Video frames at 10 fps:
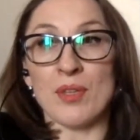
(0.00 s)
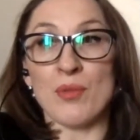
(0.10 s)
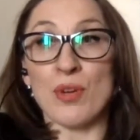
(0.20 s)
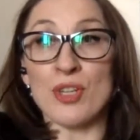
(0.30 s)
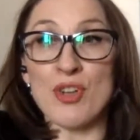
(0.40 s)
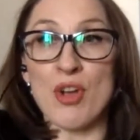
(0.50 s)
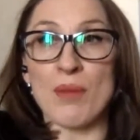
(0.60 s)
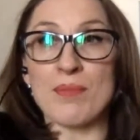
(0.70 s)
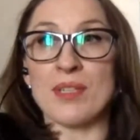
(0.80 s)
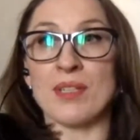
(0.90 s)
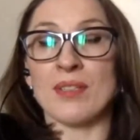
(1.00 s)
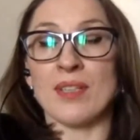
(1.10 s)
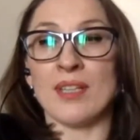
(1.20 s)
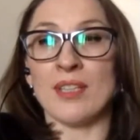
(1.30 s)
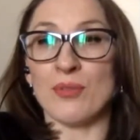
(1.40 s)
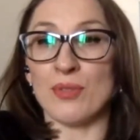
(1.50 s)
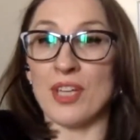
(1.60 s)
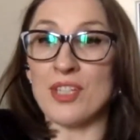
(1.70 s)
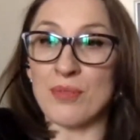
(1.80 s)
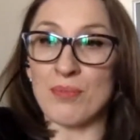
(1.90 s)
workshops and
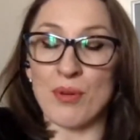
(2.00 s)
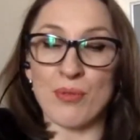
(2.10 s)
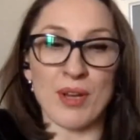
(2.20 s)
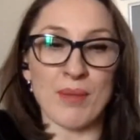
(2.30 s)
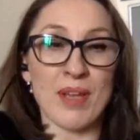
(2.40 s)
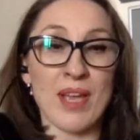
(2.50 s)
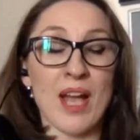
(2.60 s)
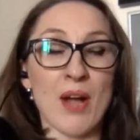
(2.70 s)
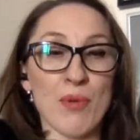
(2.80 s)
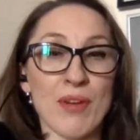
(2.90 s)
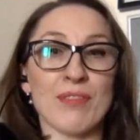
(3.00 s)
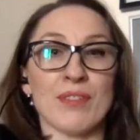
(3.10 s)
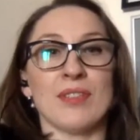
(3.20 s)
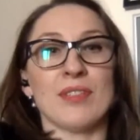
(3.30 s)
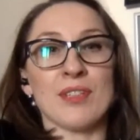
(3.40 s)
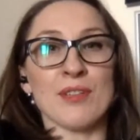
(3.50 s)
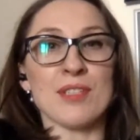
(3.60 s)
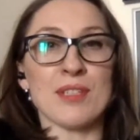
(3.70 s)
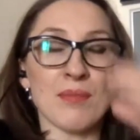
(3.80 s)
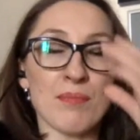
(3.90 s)
education program. However, the
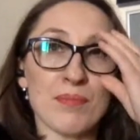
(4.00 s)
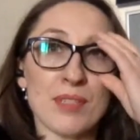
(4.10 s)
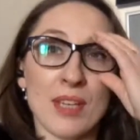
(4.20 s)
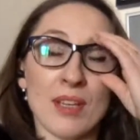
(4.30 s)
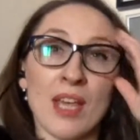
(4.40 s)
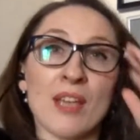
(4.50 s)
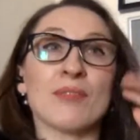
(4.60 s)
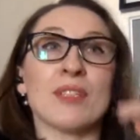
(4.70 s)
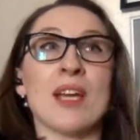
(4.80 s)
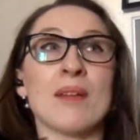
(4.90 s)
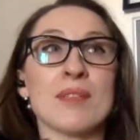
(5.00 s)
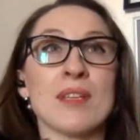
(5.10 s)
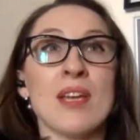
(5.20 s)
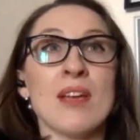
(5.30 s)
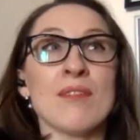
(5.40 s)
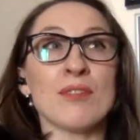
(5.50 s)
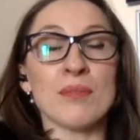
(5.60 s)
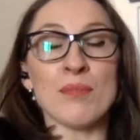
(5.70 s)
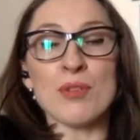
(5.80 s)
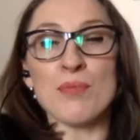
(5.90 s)
girls say a lot of the times, for
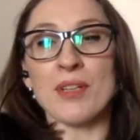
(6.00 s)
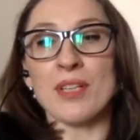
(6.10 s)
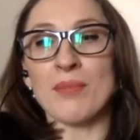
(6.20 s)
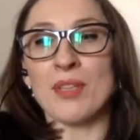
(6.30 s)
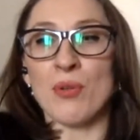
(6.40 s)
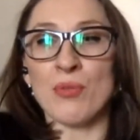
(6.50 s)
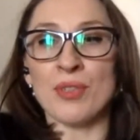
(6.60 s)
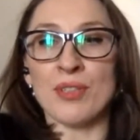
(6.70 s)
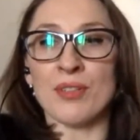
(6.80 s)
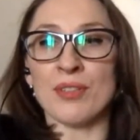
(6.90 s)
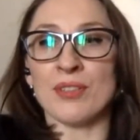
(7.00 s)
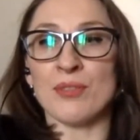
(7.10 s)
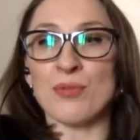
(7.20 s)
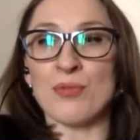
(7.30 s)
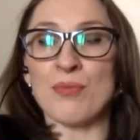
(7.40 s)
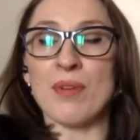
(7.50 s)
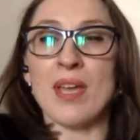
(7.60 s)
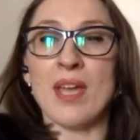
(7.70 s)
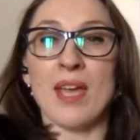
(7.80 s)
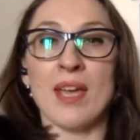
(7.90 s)
the most part, I'm the only girl in the room,
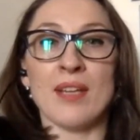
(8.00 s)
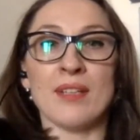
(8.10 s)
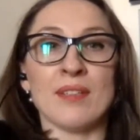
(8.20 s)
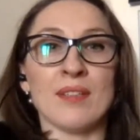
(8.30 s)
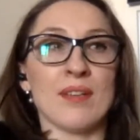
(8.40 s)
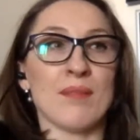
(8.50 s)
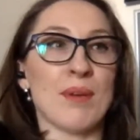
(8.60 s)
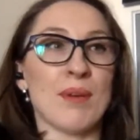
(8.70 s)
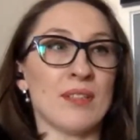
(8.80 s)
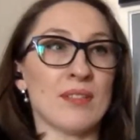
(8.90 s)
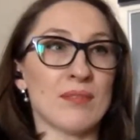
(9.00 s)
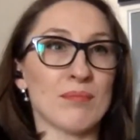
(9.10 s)
and my